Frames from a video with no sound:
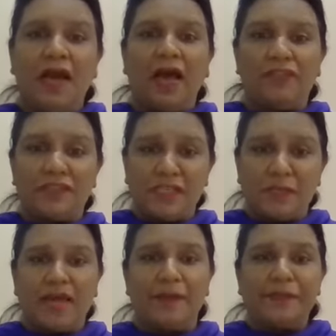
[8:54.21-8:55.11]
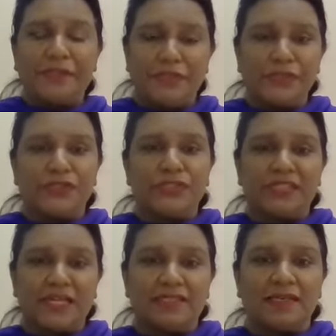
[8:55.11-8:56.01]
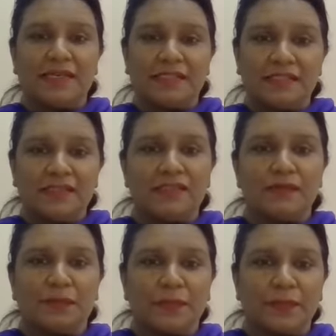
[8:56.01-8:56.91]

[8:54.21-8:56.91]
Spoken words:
Have you seen maps in your social science classes?